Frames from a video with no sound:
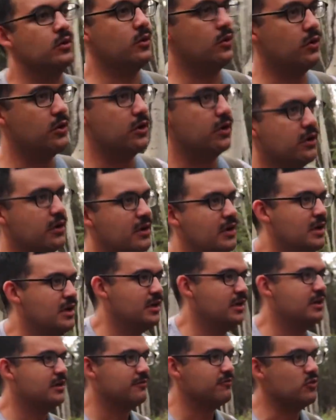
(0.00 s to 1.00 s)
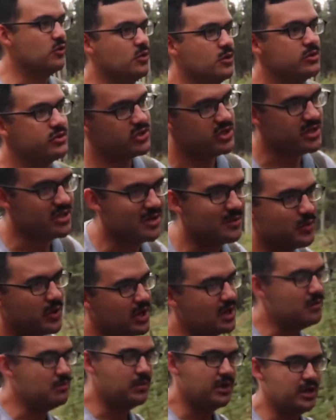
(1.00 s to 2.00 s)
or if you want cheesy
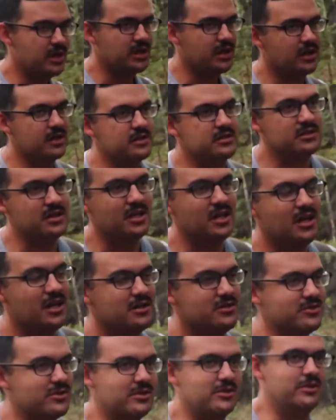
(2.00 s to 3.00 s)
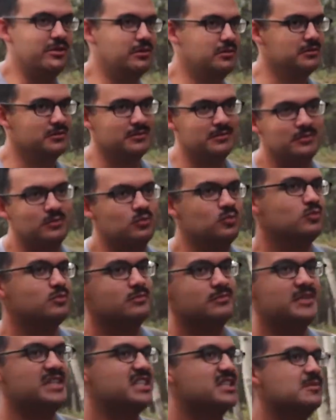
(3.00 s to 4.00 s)
bread and marinara sauce, or
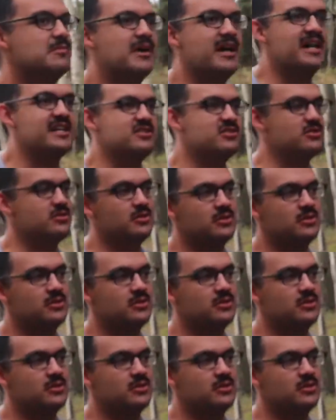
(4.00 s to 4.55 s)
mix and match,